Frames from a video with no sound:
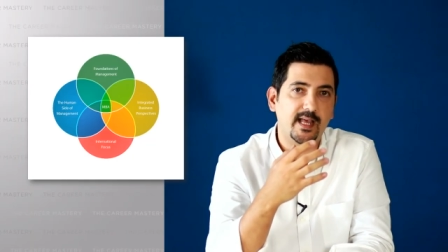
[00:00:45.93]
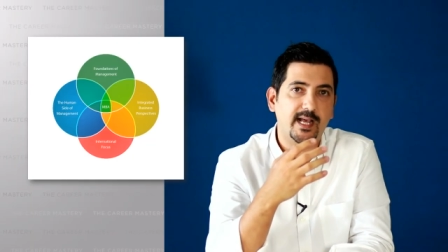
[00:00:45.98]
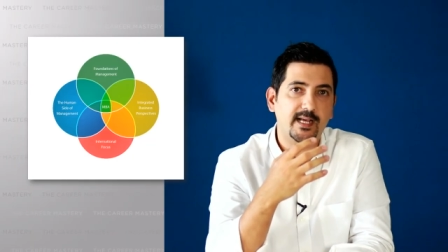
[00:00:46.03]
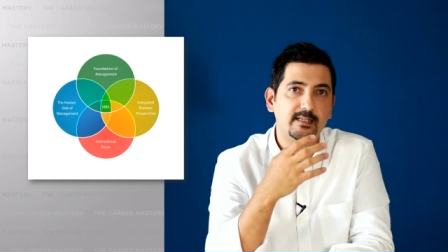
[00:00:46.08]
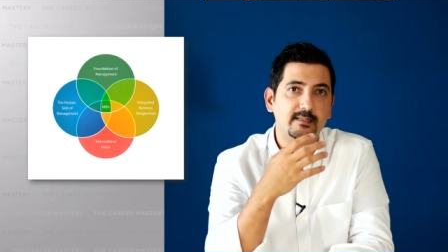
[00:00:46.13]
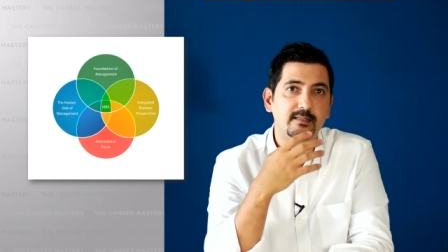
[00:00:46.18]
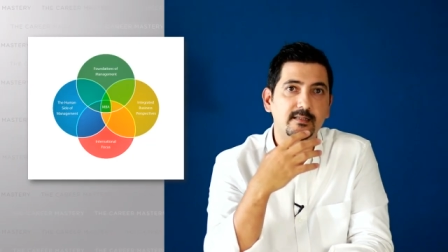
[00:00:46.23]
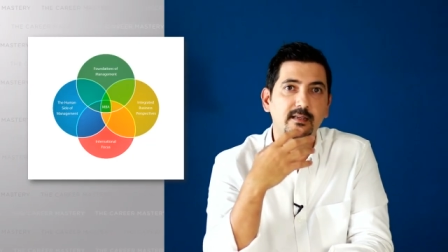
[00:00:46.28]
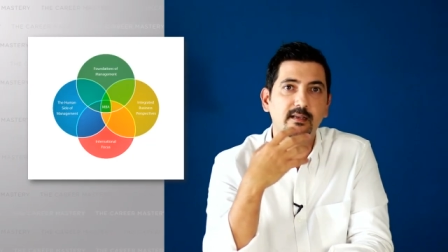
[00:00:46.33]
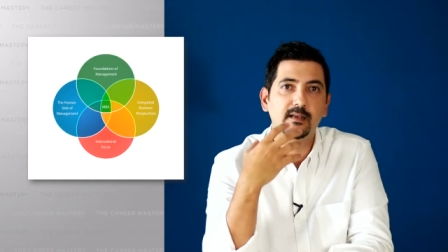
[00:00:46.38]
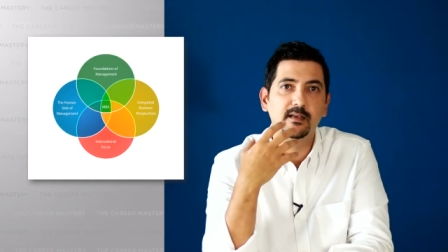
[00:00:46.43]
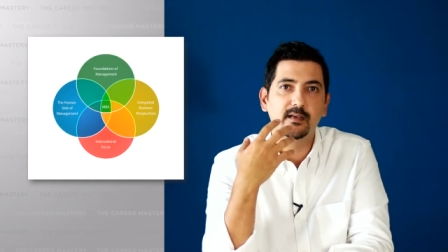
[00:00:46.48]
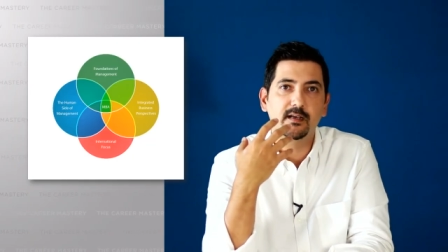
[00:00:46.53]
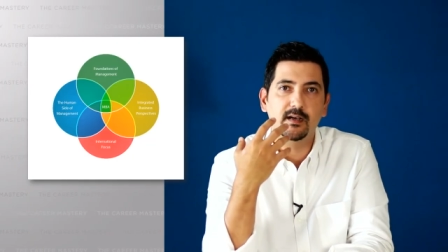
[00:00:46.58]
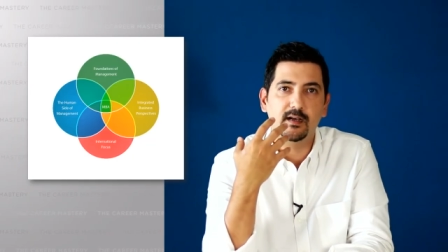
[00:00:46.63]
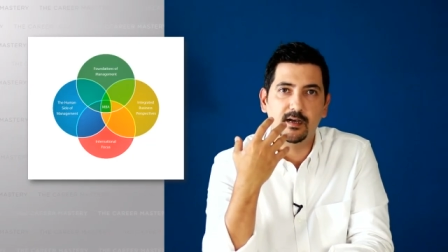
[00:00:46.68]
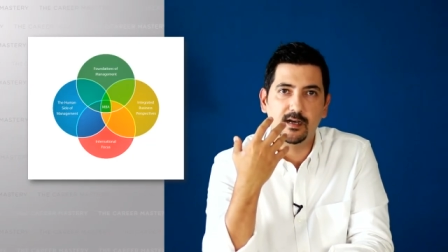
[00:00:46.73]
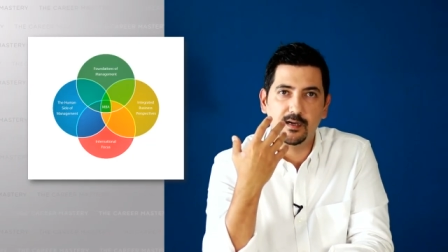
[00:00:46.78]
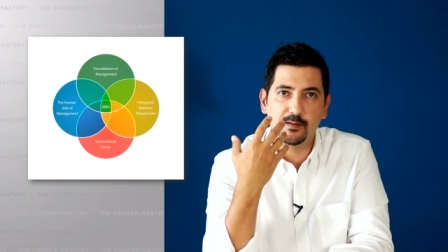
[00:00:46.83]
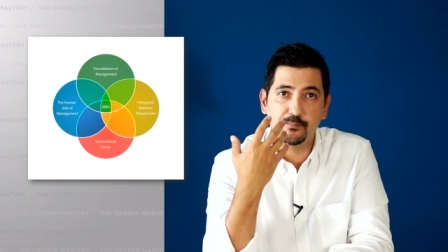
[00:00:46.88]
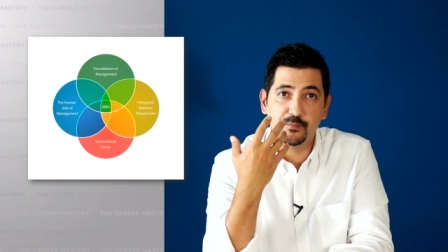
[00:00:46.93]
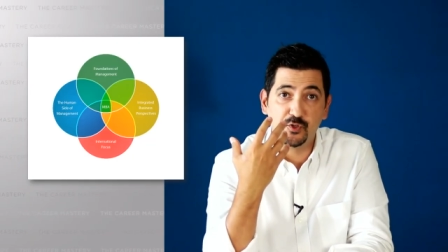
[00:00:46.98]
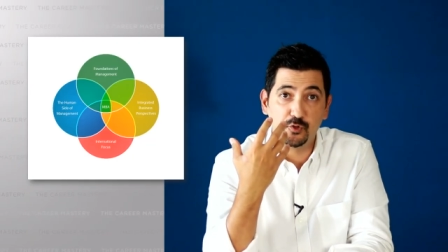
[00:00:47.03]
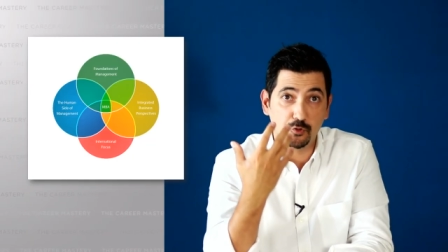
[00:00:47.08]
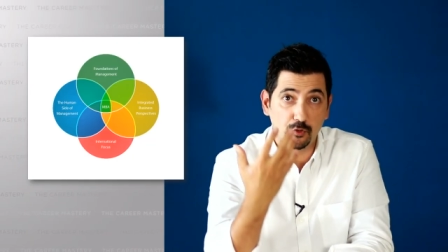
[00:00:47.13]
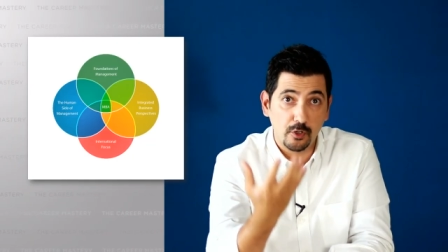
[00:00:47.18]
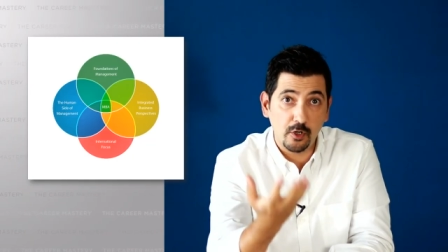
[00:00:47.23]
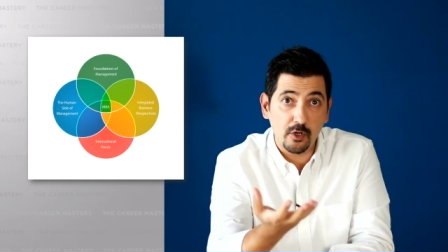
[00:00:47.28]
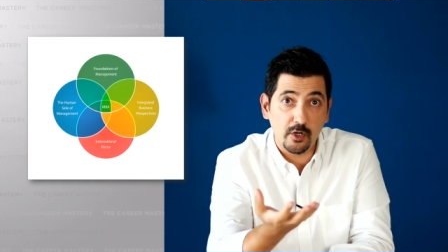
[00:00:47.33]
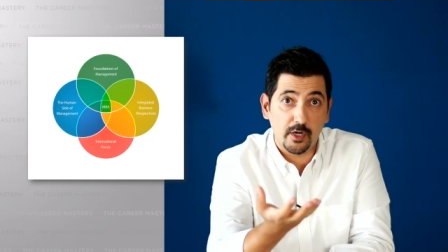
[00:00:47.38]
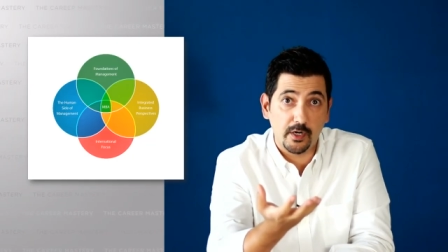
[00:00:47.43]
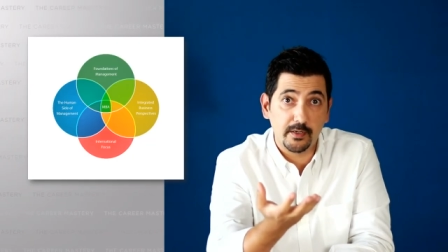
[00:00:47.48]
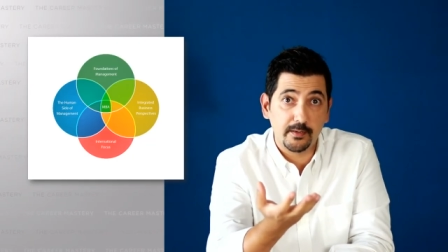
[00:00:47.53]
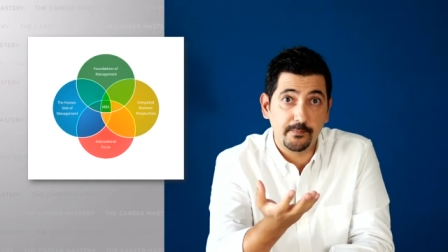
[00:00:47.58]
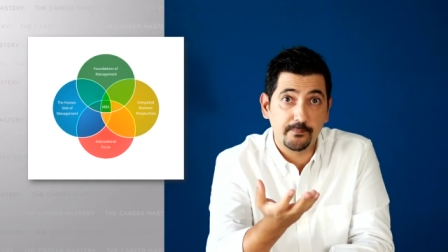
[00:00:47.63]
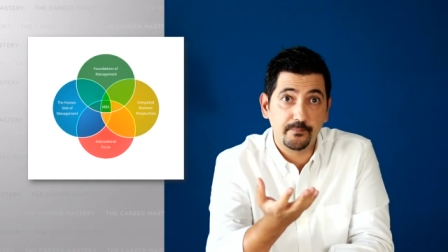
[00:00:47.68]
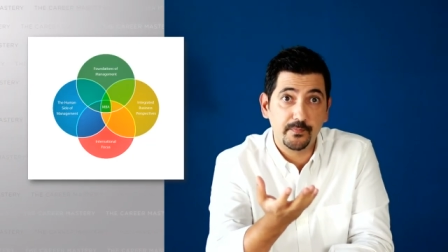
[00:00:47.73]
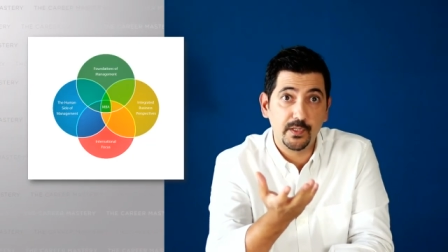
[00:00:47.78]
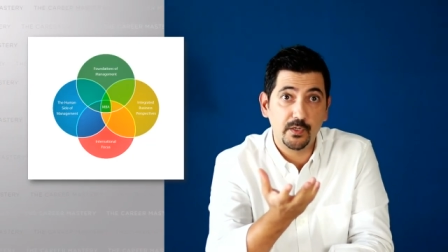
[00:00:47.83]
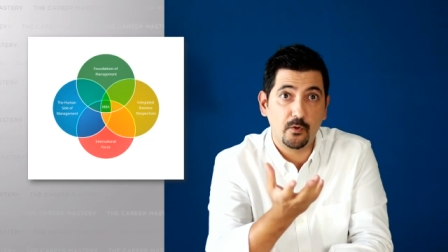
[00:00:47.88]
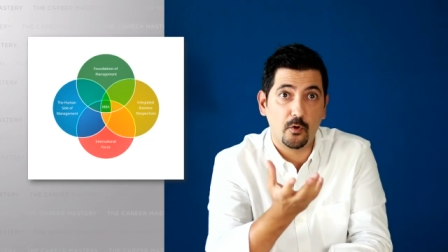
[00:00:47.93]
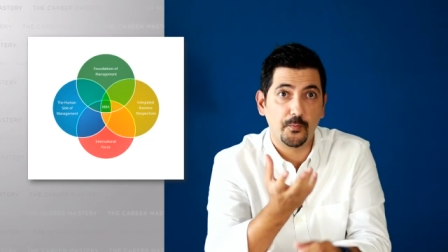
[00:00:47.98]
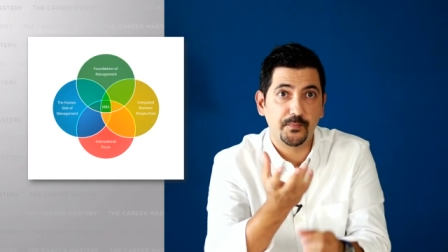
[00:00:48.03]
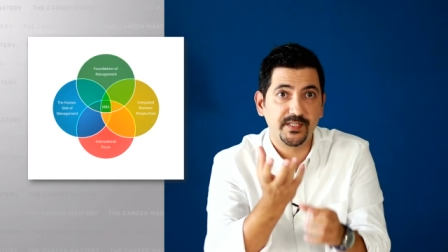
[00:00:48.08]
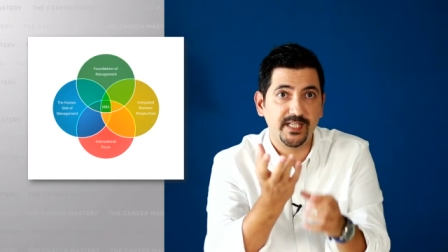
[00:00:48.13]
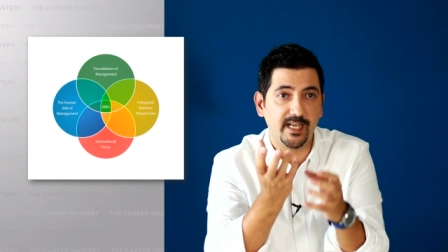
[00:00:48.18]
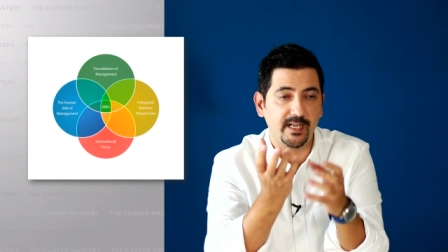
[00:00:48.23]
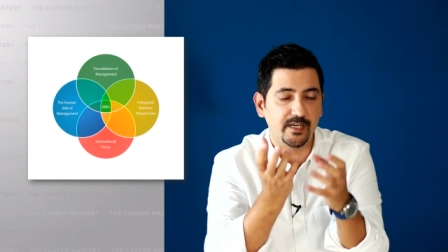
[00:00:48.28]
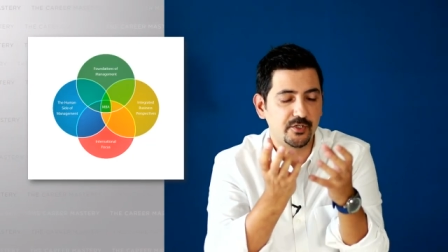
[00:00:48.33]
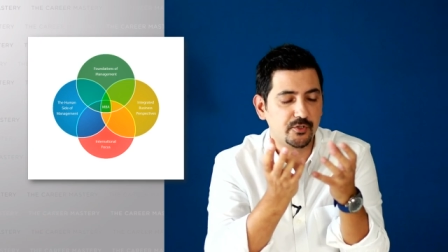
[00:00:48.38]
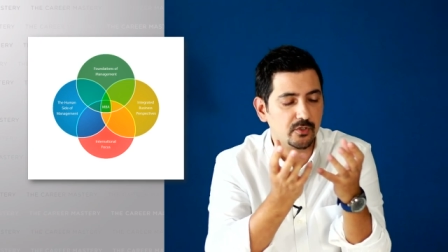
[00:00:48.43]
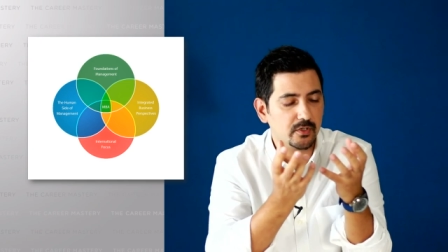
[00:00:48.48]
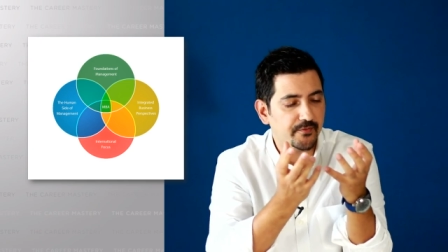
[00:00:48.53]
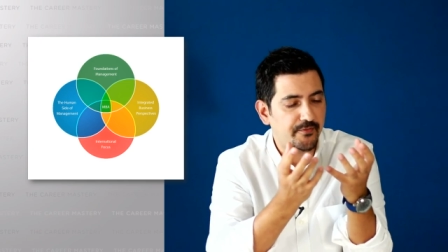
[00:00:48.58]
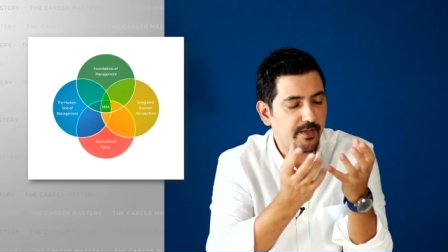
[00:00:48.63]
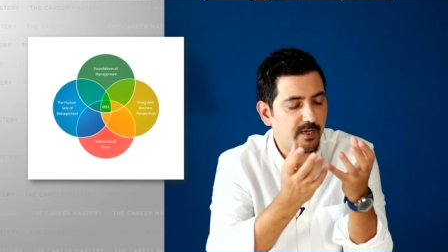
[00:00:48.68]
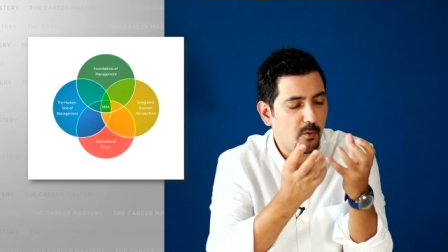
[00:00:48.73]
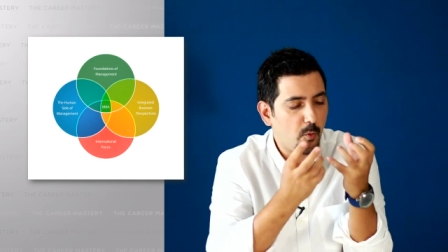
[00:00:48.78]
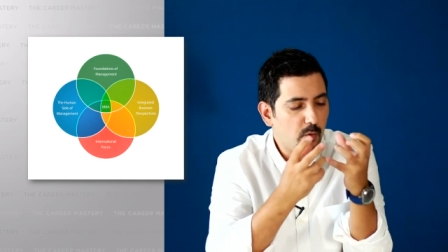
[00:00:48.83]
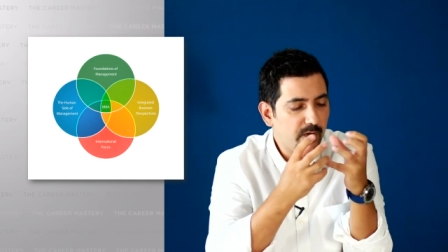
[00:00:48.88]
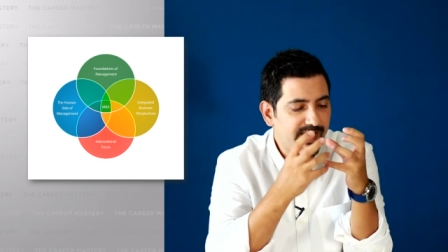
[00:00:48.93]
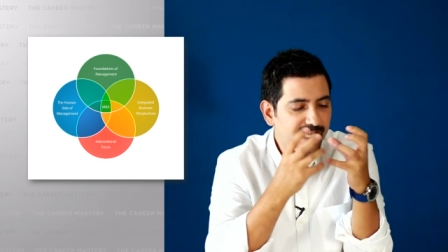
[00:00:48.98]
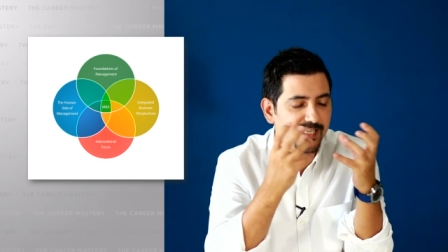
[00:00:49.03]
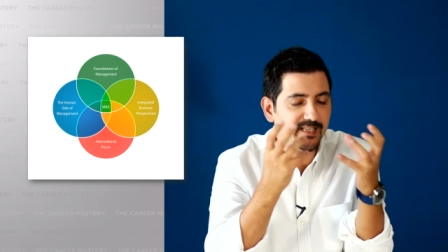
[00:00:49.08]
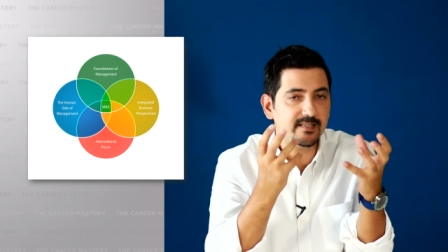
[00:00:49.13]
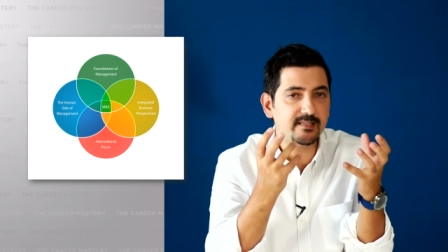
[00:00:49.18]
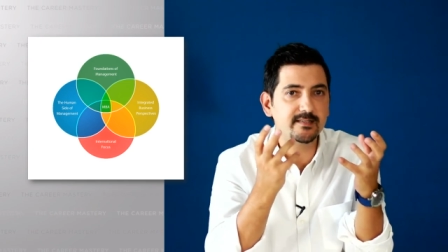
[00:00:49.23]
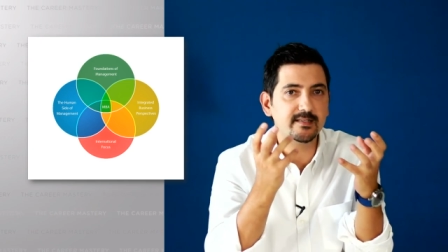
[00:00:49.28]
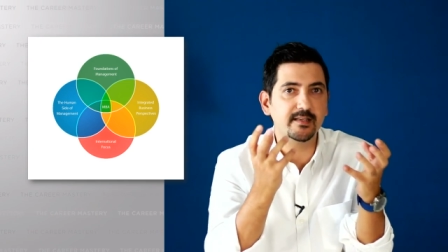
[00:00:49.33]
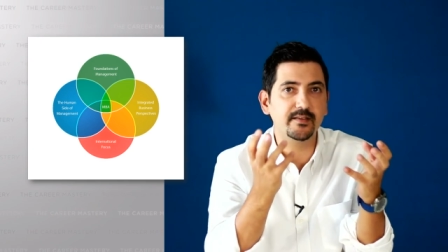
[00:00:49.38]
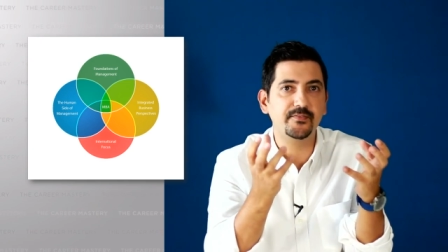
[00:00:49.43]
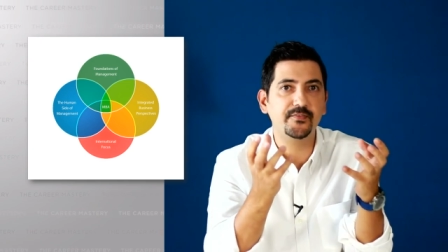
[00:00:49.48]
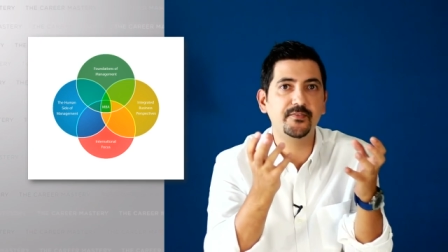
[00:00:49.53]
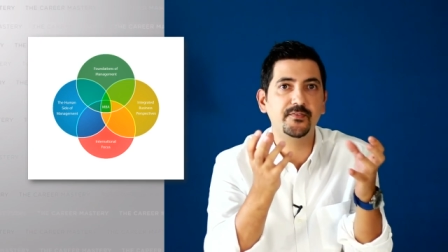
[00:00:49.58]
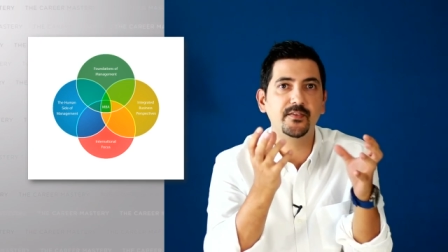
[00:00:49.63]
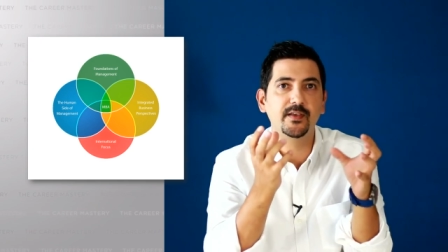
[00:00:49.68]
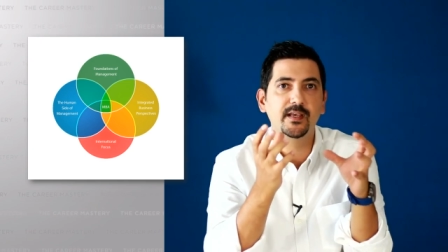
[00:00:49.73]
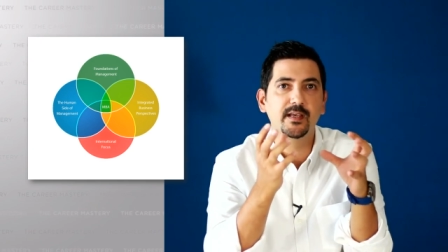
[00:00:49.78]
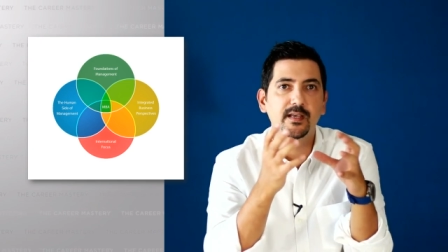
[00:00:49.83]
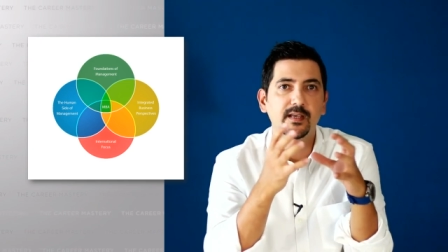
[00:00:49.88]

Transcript: that um, you learn, you obtain sort of a cohesive